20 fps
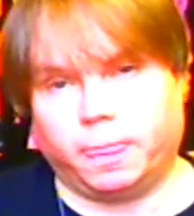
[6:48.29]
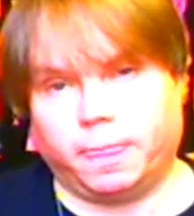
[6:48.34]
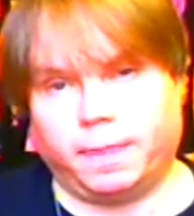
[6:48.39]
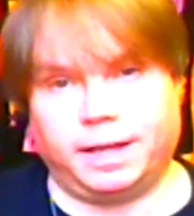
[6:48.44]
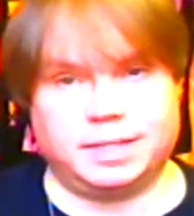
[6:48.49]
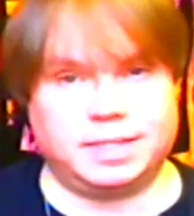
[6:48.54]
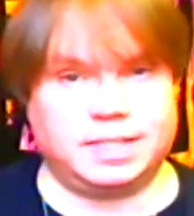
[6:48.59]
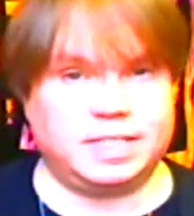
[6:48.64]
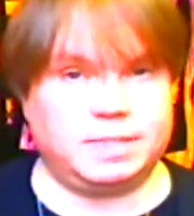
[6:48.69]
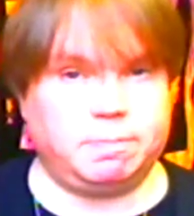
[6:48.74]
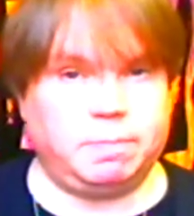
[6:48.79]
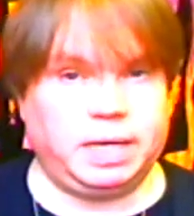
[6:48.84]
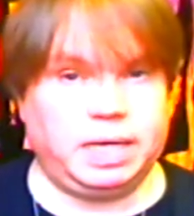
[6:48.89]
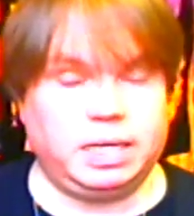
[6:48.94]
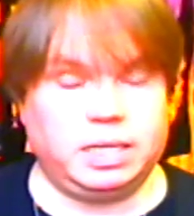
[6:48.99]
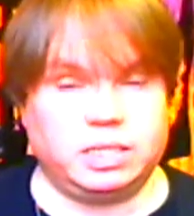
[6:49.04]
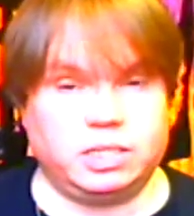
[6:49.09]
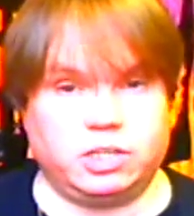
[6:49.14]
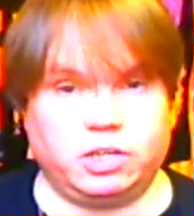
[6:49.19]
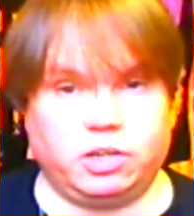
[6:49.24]
that
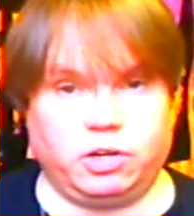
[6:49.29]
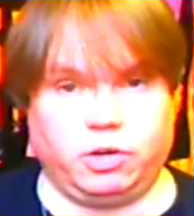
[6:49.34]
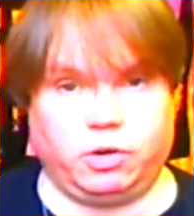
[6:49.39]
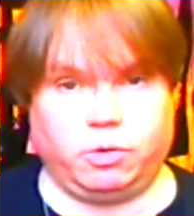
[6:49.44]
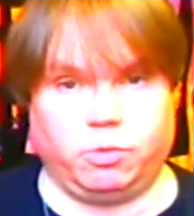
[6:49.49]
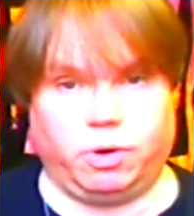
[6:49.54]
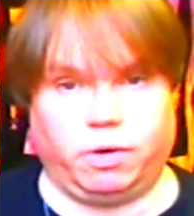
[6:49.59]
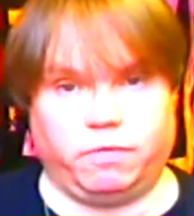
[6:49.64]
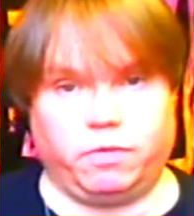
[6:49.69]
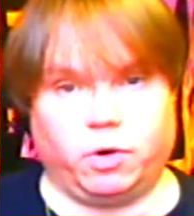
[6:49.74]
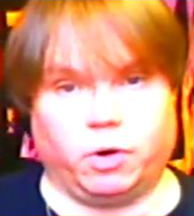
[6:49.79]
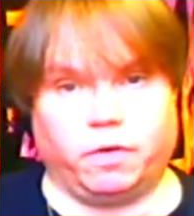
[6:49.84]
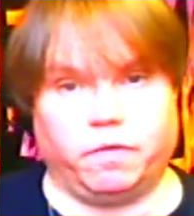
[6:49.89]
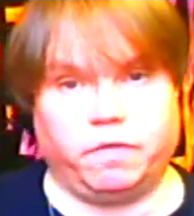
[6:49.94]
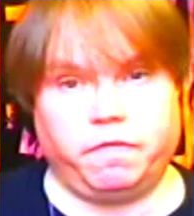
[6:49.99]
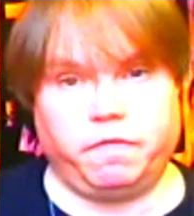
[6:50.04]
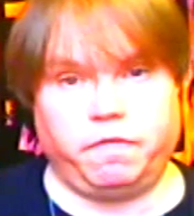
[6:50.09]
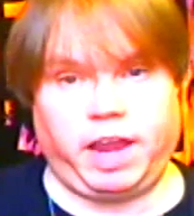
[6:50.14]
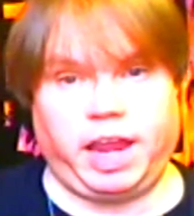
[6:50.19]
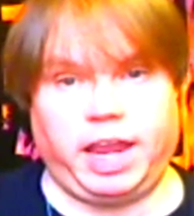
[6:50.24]
speaks to you of your
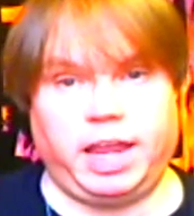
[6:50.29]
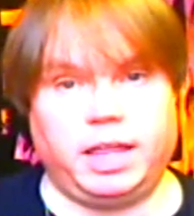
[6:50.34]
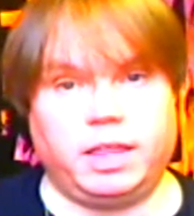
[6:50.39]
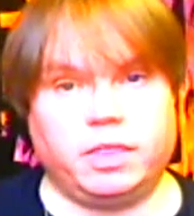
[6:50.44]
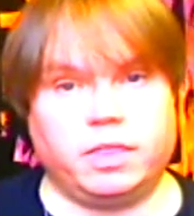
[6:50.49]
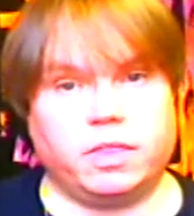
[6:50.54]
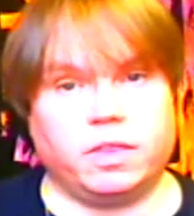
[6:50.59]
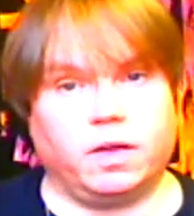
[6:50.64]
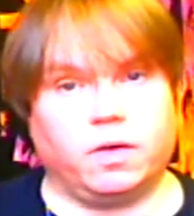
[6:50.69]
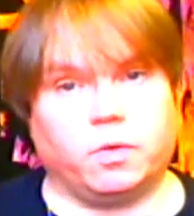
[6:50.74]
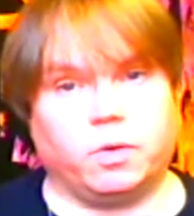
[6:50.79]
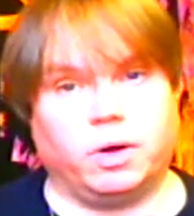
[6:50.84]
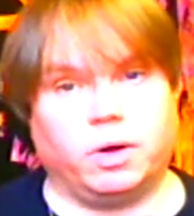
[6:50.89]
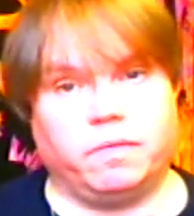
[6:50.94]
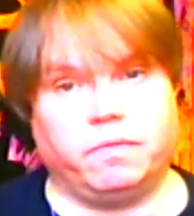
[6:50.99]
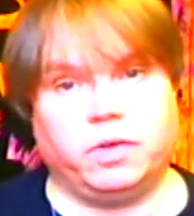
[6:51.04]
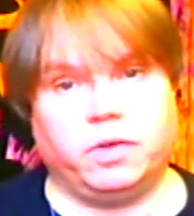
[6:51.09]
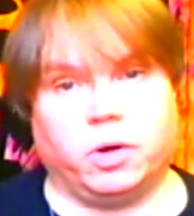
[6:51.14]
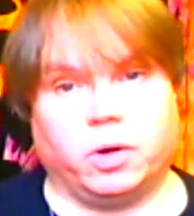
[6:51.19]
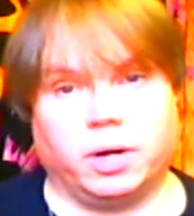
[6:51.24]
faith or
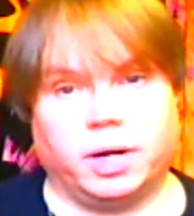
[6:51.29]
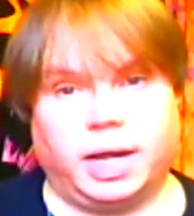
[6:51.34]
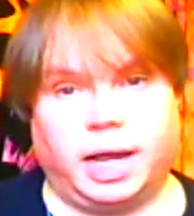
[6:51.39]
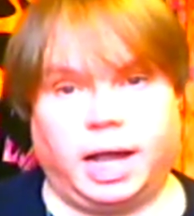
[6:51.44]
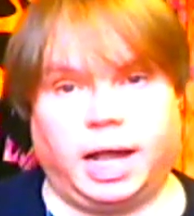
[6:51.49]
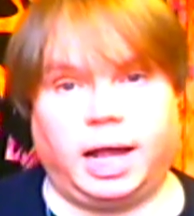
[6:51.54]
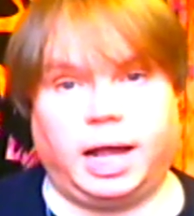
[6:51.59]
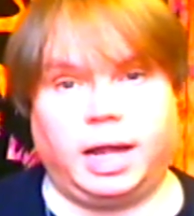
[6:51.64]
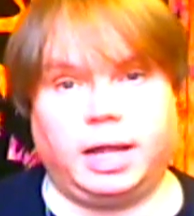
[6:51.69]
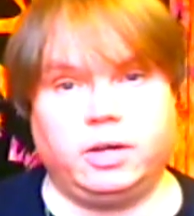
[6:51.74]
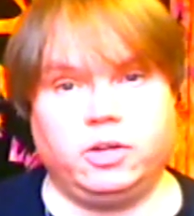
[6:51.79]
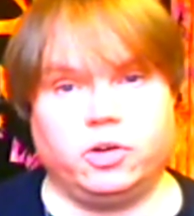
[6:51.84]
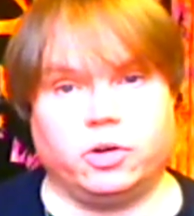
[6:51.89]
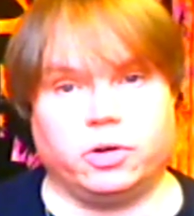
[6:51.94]
of your God,